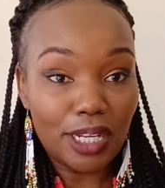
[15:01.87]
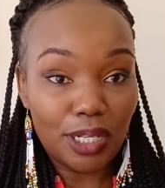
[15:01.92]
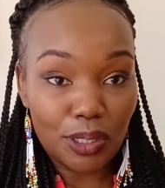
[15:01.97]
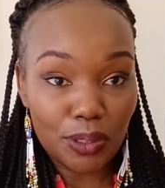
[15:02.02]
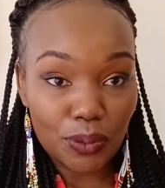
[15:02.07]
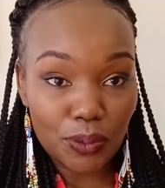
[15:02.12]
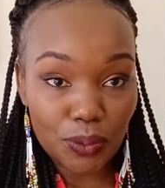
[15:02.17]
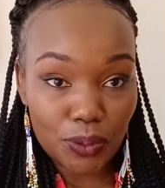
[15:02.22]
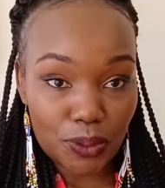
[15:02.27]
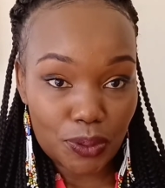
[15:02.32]
then
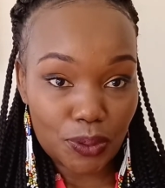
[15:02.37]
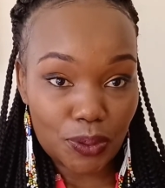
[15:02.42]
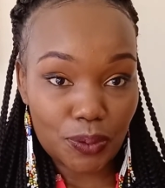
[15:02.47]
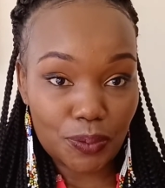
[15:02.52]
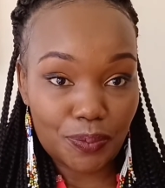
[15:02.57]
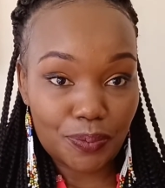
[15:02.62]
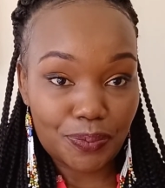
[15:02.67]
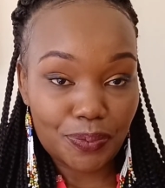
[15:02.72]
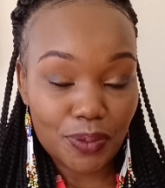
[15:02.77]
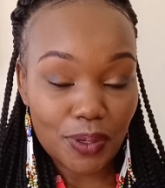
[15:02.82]
you're good to
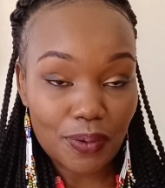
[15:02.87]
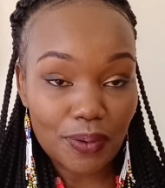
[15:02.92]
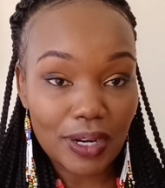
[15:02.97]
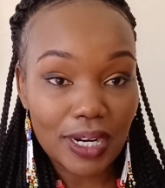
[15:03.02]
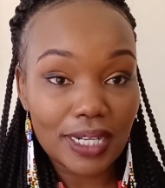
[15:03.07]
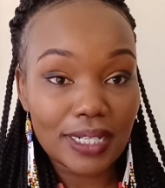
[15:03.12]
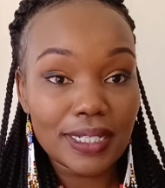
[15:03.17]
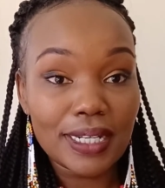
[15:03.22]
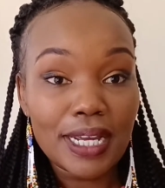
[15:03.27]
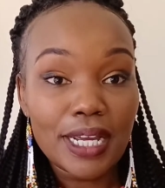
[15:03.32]
go,
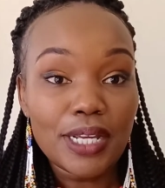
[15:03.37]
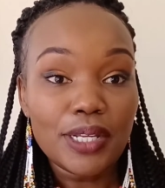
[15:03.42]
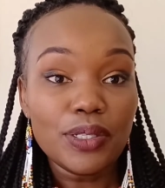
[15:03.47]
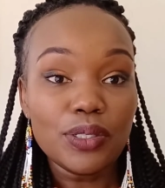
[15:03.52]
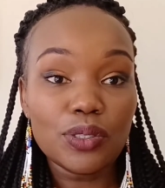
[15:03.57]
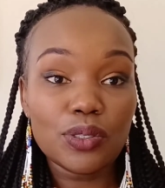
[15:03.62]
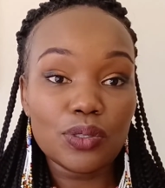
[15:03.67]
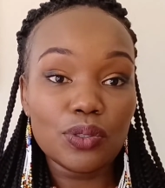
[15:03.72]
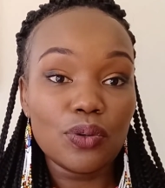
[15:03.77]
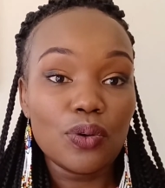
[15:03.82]
right?
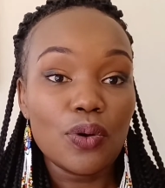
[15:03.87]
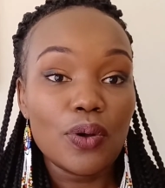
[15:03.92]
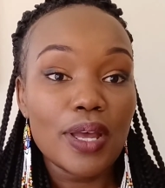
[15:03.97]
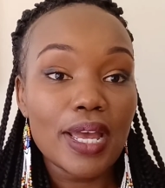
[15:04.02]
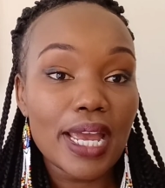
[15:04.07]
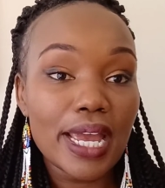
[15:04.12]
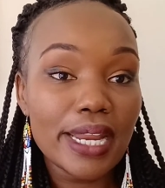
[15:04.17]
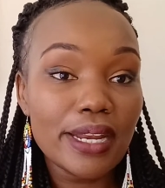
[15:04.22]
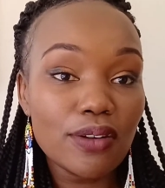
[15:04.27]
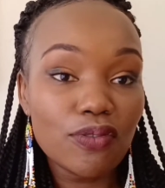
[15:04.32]
So,
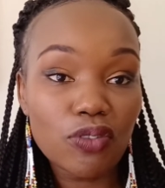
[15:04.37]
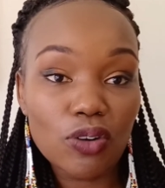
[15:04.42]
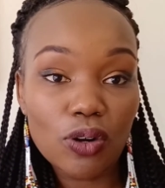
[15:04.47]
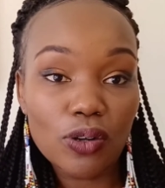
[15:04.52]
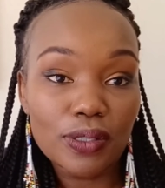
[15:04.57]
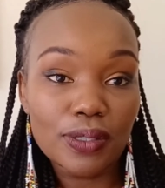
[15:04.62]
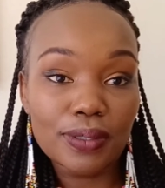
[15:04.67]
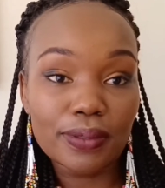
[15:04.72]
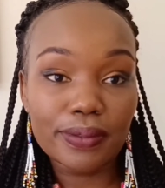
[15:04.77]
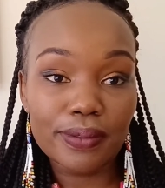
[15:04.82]
and of
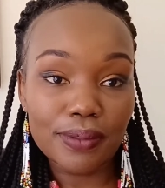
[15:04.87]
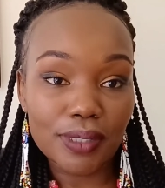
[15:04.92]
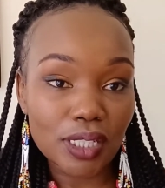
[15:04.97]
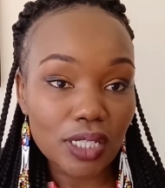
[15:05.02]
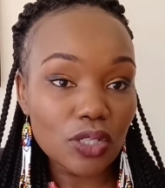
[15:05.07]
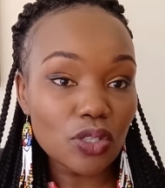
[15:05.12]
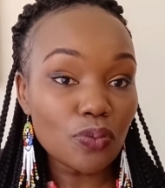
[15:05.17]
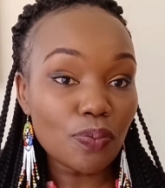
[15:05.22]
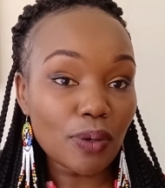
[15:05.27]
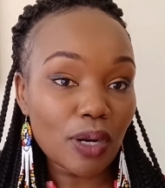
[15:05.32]
course,
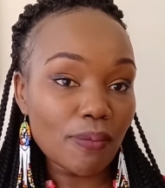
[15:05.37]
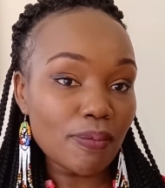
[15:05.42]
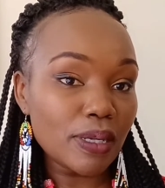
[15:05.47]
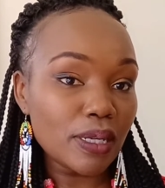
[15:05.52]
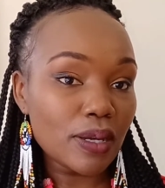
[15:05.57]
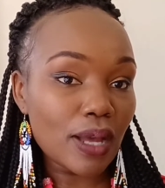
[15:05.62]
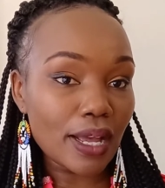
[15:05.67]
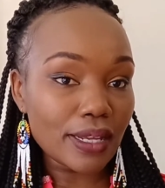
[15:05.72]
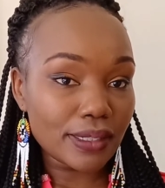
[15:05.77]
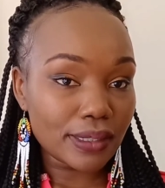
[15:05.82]
you
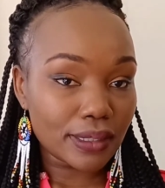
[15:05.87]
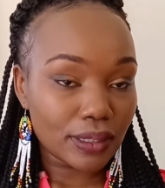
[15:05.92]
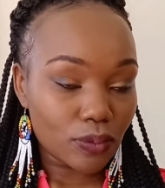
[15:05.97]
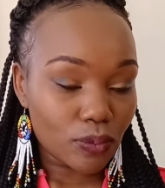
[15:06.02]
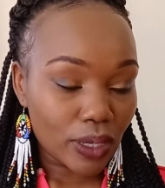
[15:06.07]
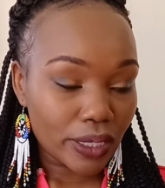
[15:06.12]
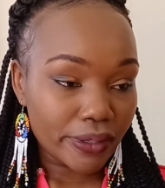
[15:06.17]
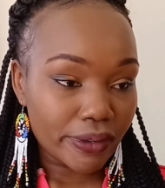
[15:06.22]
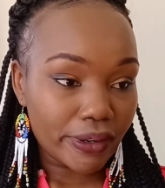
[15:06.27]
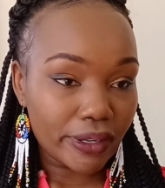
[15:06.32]
probably
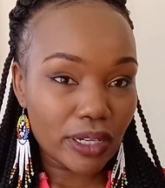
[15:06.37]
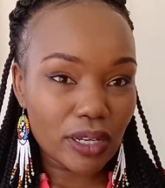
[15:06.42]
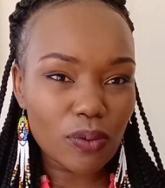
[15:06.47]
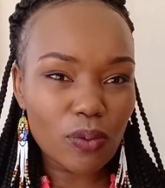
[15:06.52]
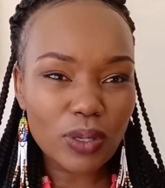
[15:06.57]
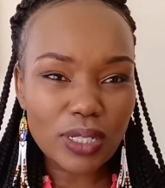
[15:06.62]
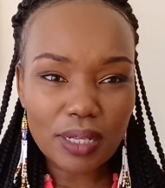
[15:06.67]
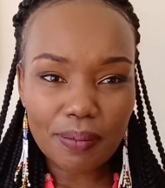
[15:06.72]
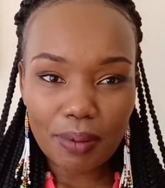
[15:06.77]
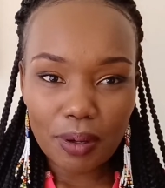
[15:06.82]
wondering,
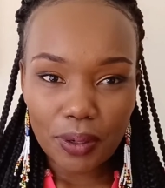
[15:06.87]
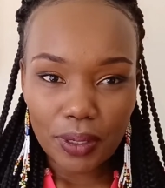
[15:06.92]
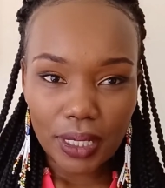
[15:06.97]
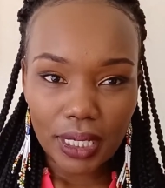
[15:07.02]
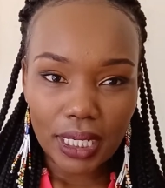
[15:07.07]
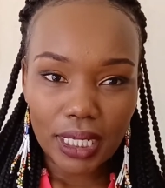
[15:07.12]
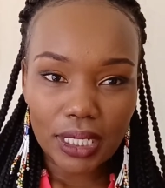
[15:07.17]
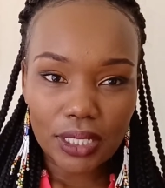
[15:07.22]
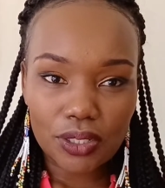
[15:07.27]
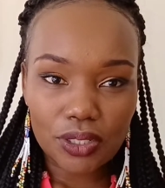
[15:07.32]
what about
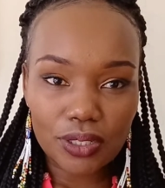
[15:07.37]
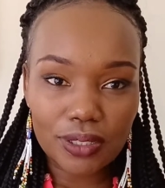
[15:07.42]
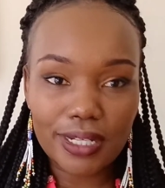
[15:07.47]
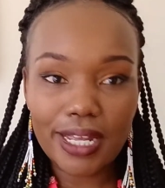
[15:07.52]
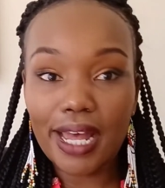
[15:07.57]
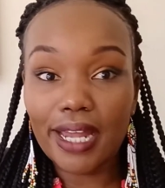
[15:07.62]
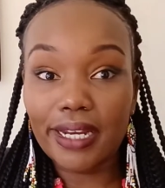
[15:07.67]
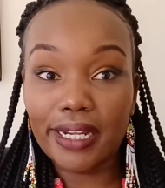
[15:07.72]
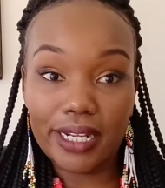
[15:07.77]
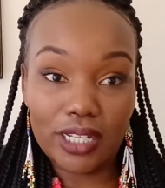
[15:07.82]
age? Is
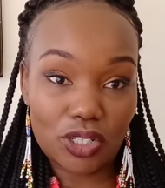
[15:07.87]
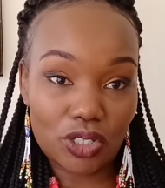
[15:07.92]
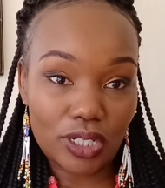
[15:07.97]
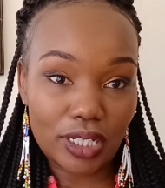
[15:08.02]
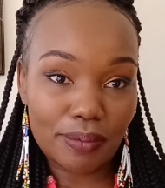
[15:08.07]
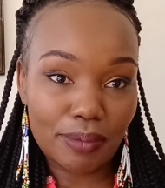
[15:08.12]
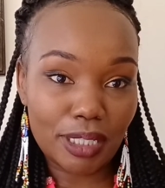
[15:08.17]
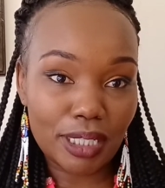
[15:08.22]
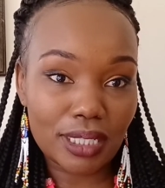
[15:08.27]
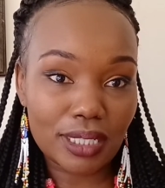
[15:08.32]
there an age
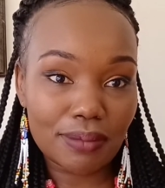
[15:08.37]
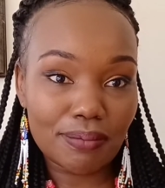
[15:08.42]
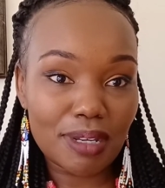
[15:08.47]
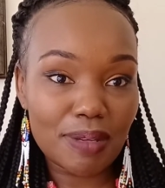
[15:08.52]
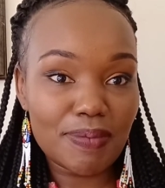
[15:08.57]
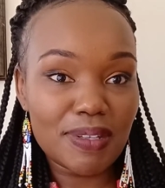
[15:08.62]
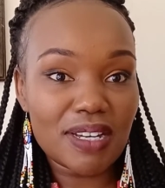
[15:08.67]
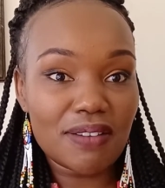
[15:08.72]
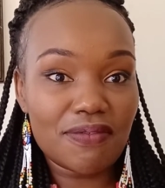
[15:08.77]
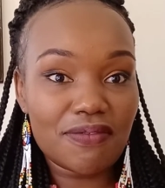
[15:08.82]
limit?
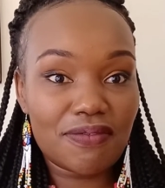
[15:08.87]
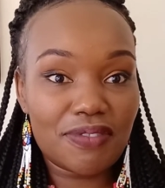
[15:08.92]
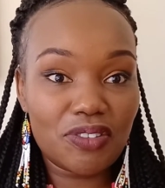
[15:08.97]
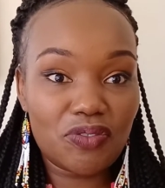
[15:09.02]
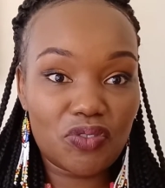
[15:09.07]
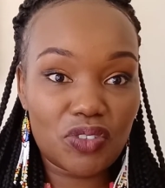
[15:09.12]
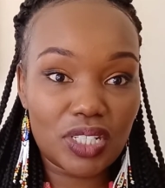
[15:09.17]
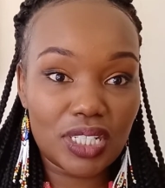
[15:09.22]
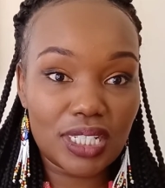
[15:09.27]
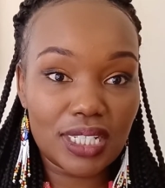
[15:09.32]
Maybe I'm
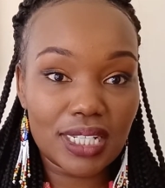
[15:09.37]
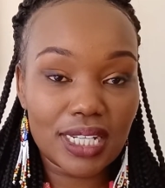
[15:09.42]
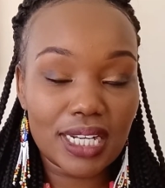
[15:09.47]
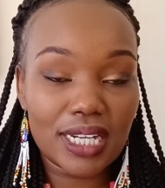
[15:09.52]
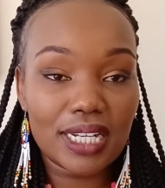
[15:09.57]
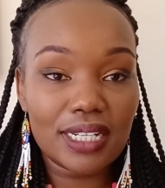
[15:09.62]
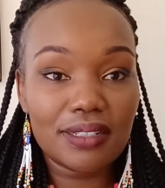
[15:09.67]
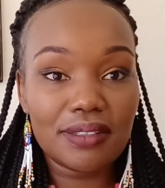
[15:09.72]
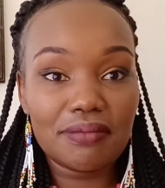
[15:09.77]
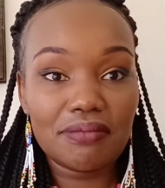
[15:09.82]
50
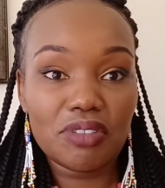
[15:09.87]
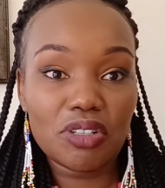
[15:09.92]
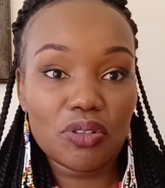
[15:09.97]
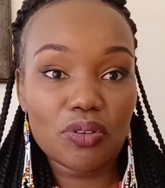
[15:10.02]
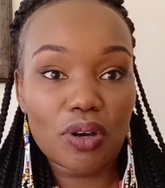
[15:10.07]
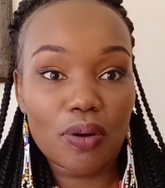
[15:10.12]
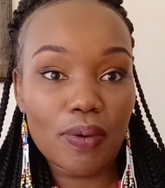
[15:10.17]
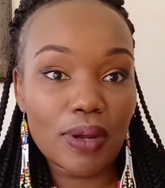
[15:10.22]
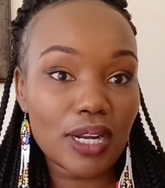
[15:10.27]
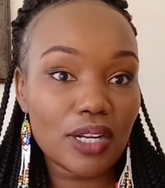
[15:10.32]
and
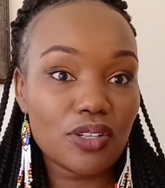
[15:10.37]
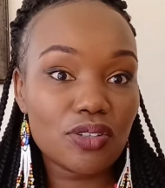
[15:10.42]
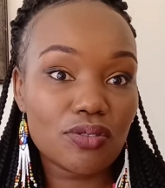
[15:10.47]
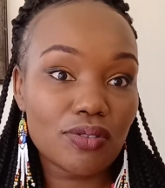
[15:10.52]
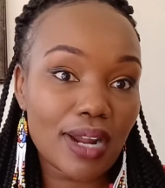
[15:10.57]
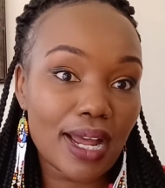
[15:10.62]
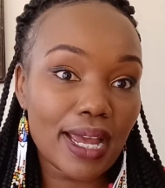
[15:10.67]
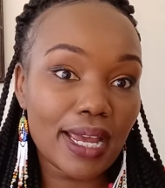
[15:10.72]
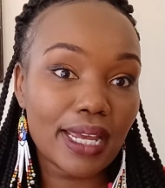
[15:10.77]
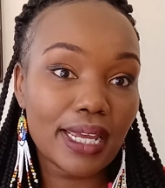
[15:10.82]
I want to
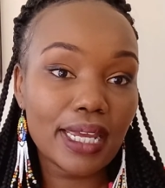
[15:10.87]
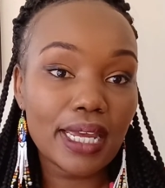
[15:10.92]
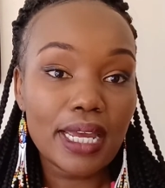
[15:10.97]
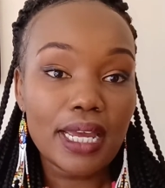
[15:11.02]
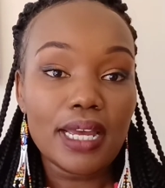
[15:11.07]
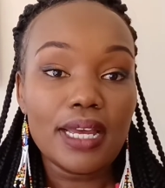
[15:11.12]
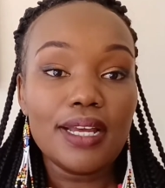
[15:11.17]
try.